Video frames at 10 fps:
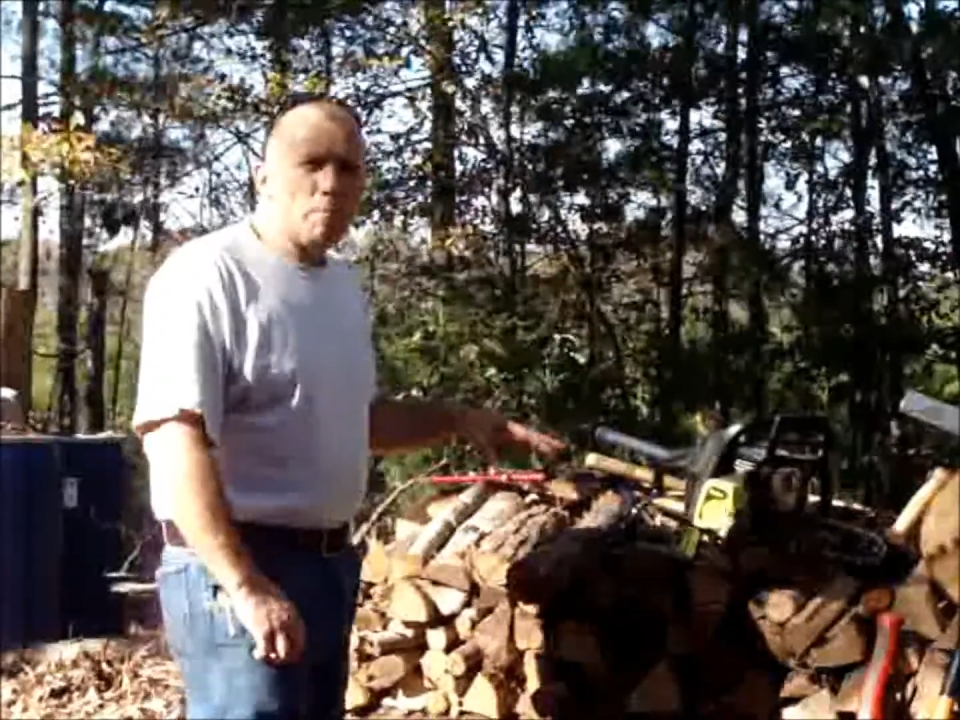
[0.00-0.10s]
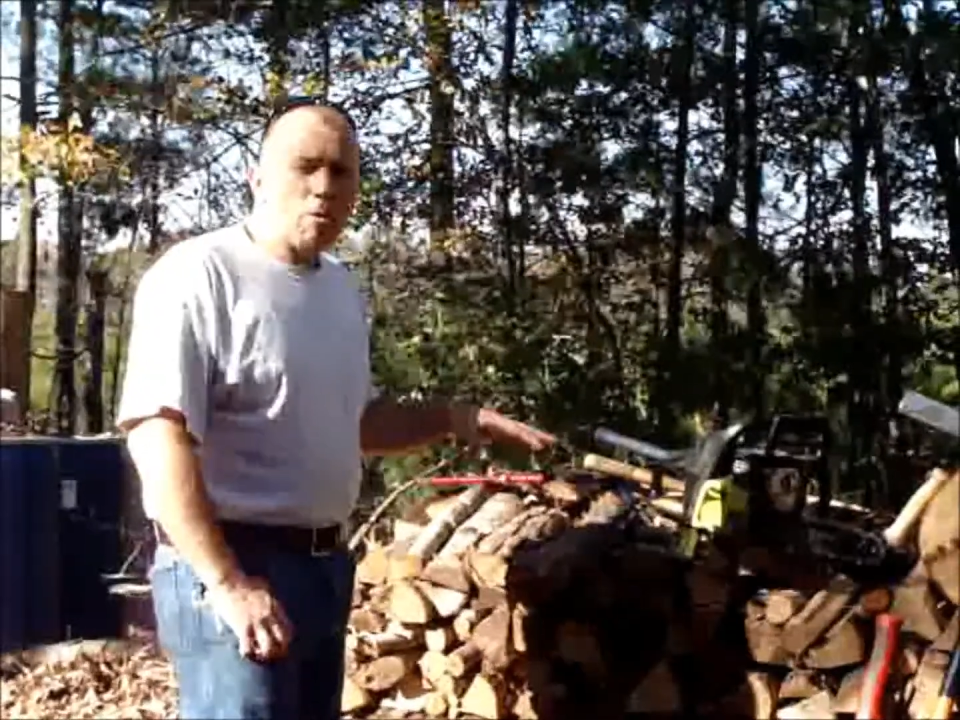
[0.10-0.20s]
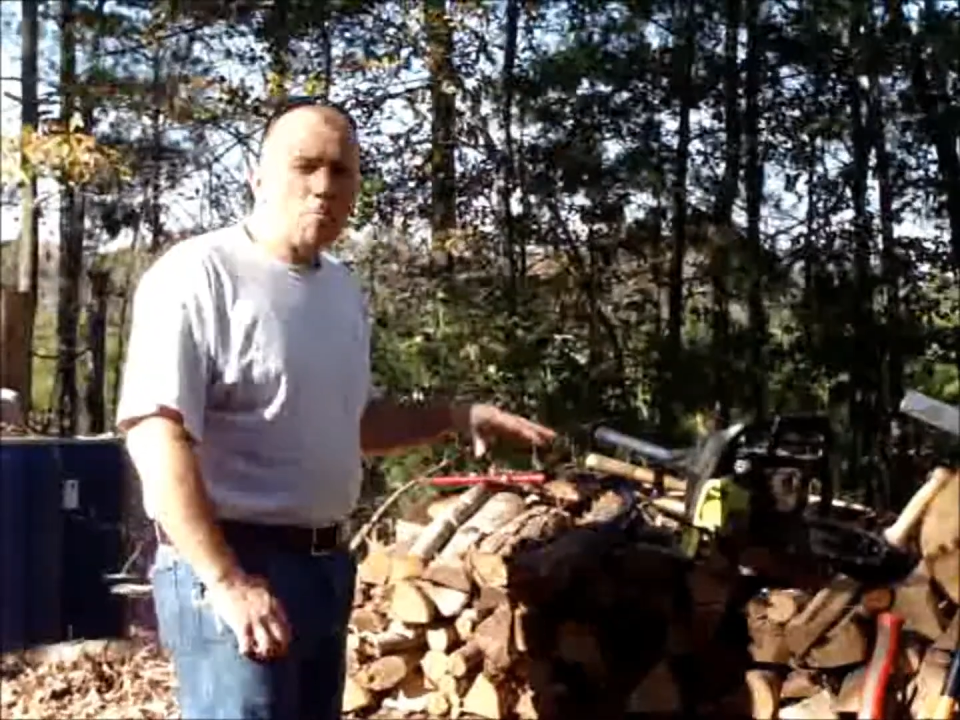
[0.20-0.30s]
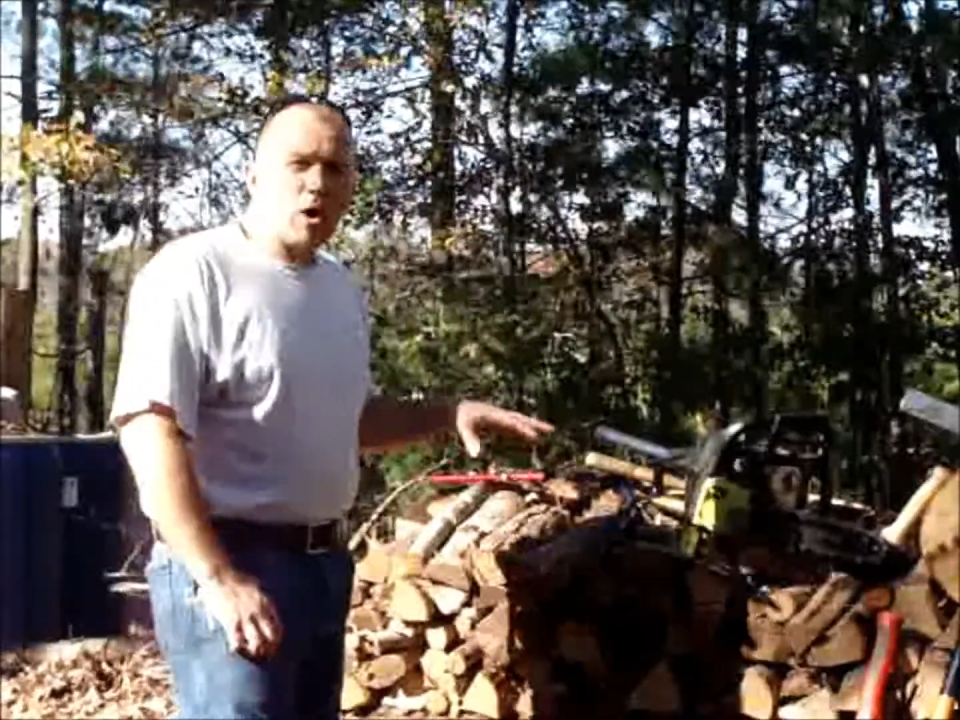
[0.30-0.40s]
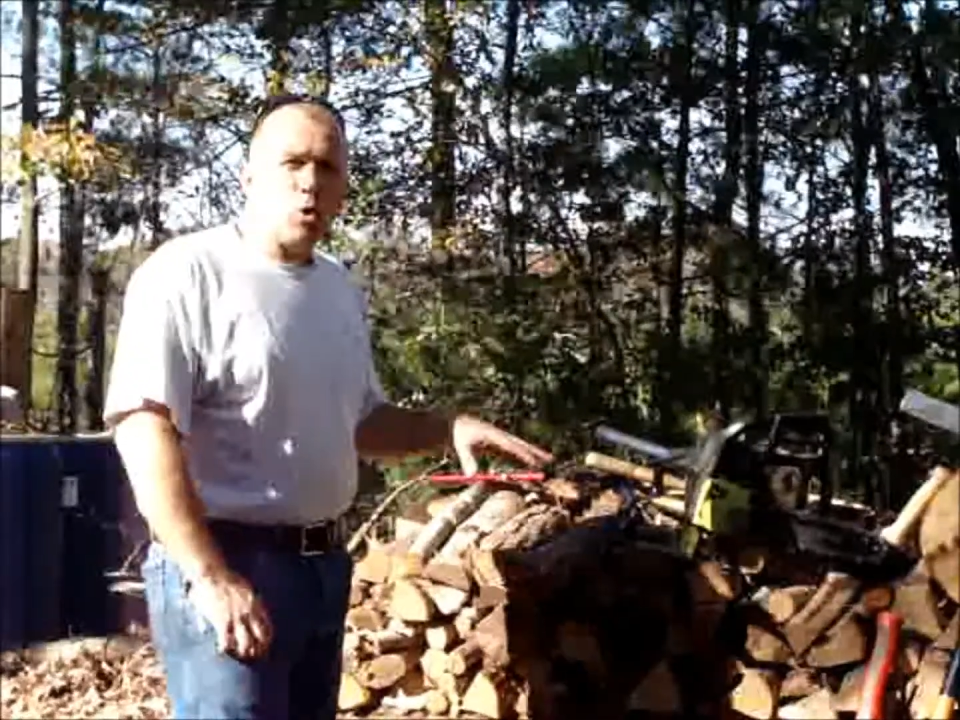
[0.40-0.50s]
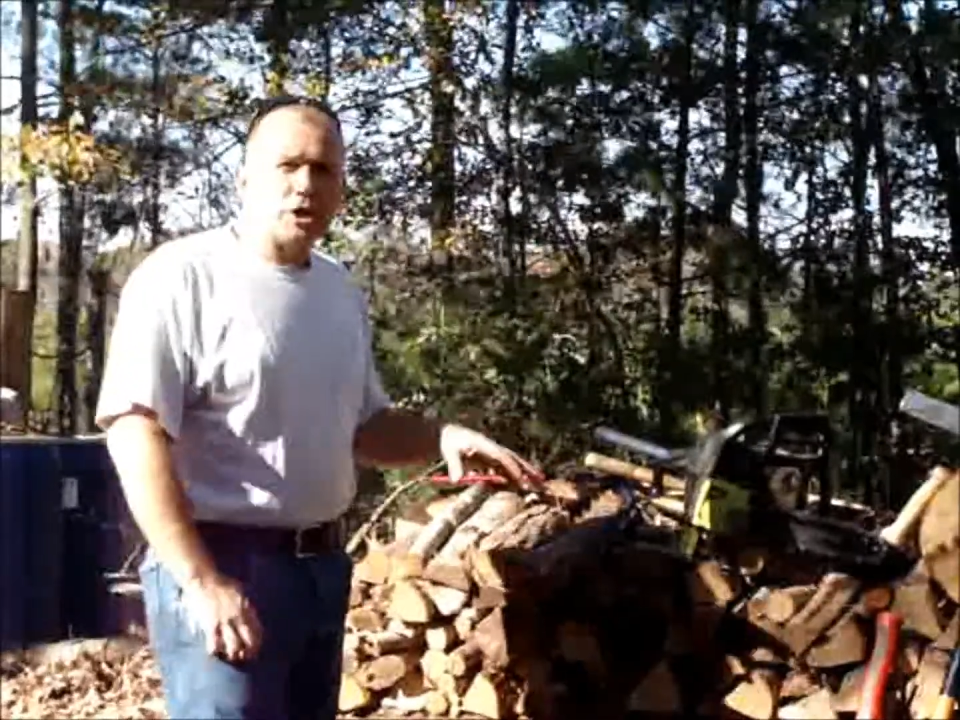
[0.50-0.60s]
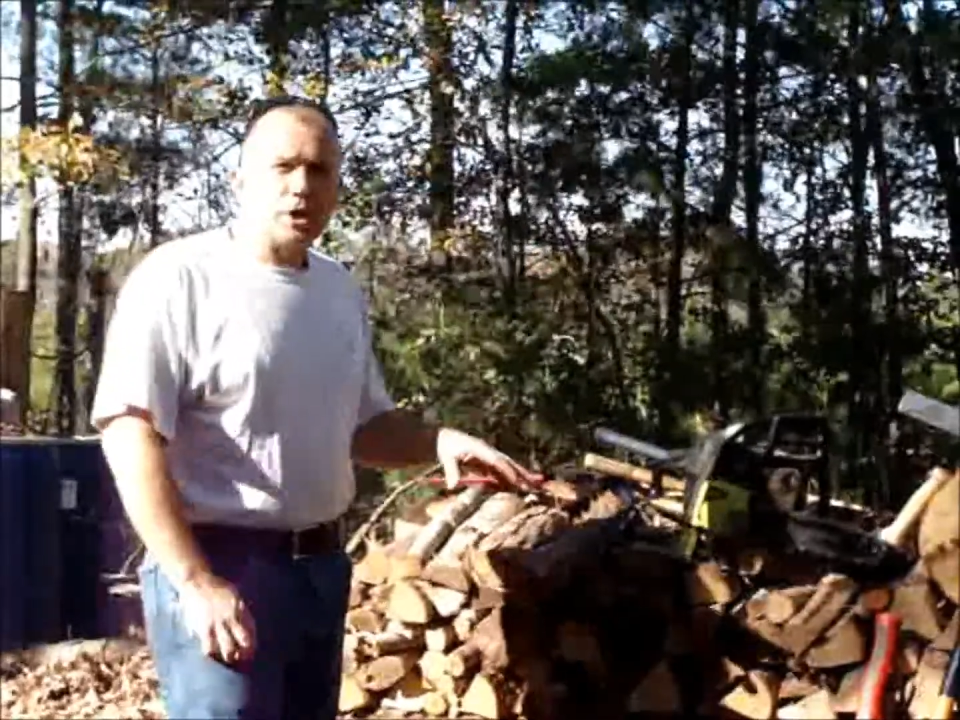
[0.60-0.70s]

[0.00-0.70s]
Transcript: about my wood